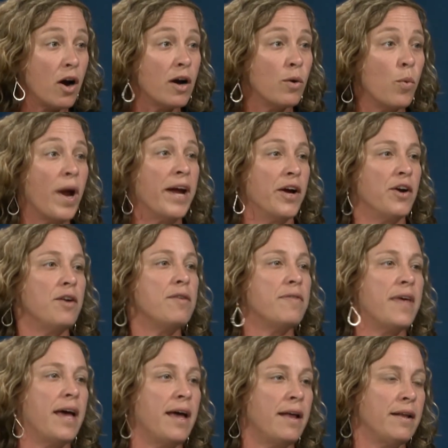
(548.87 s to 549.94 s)
are aware
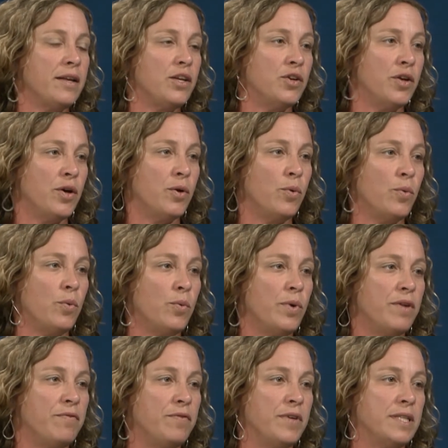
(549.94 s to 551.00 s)
that you know
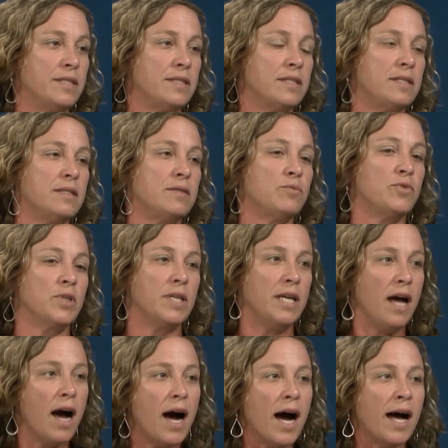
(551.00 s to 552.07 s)
if it's really
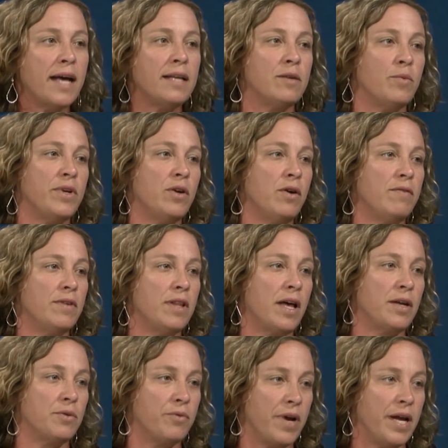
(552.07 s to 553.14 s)
hot and we don't have a lot
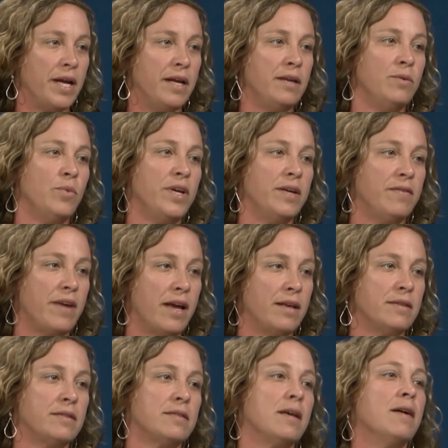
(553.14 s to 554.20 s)
of rain, we get
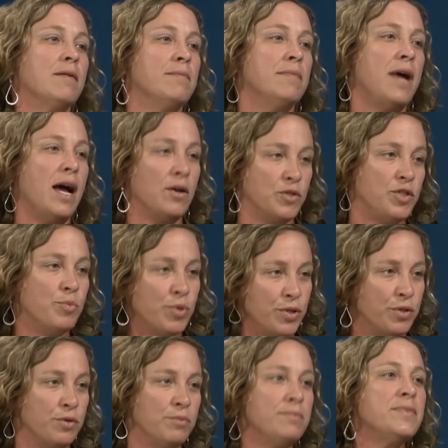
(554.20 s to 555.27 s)
some algae
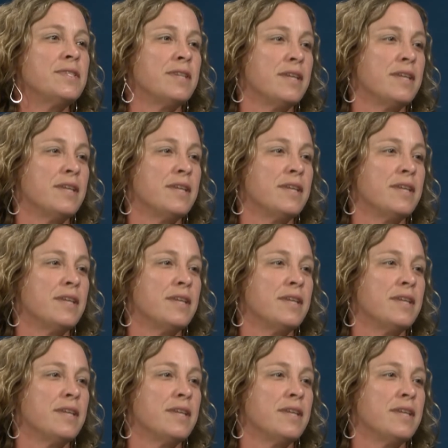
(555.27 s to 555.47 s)
blooms,